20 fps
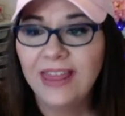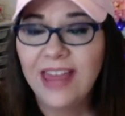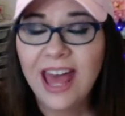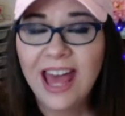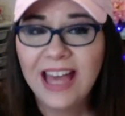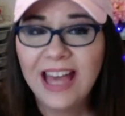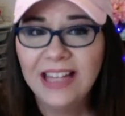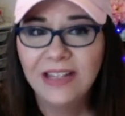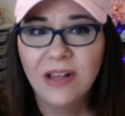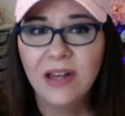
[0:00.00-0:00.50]

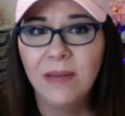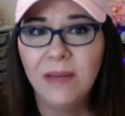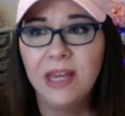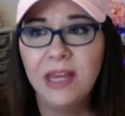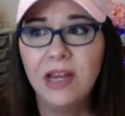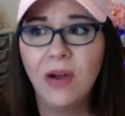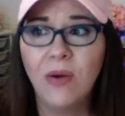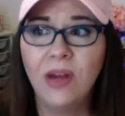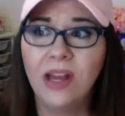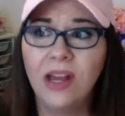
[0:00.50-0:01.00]
That is going to be
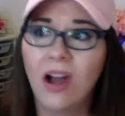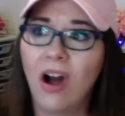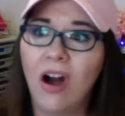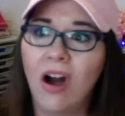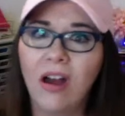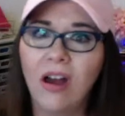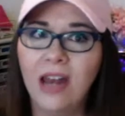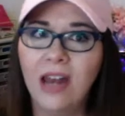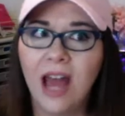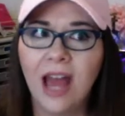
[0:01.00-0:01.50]
going
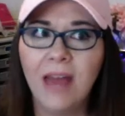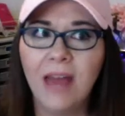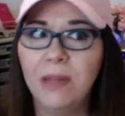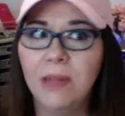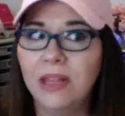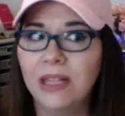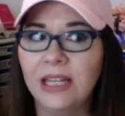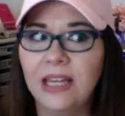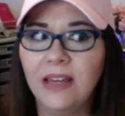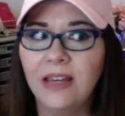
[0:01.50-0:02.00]
on, I
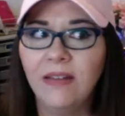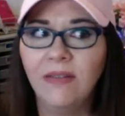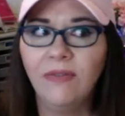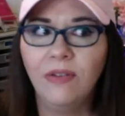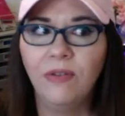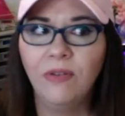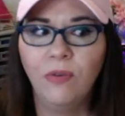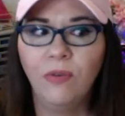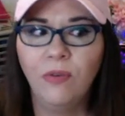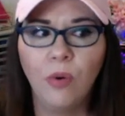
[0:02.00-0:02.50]
believe,
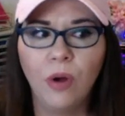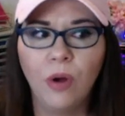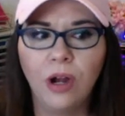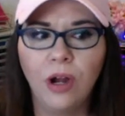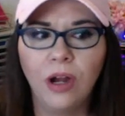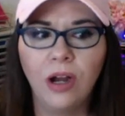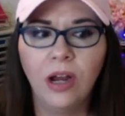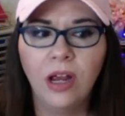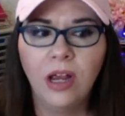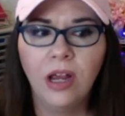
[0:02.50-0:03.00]

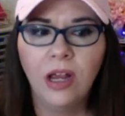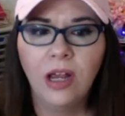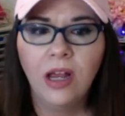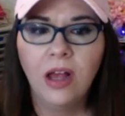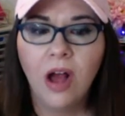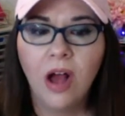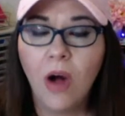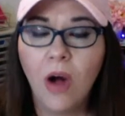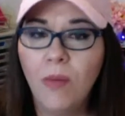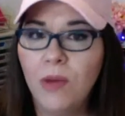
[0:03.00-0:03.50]
for
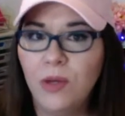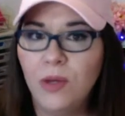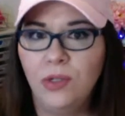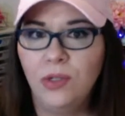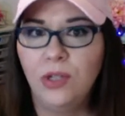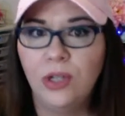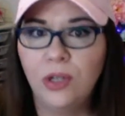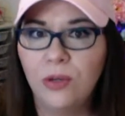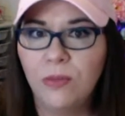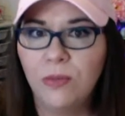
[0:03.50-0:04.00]

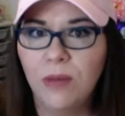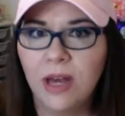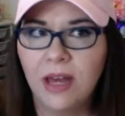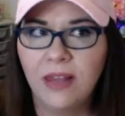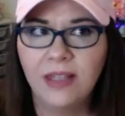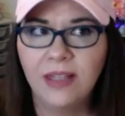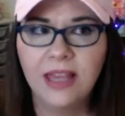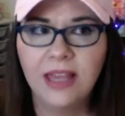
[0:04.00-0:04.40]
almost 2 months.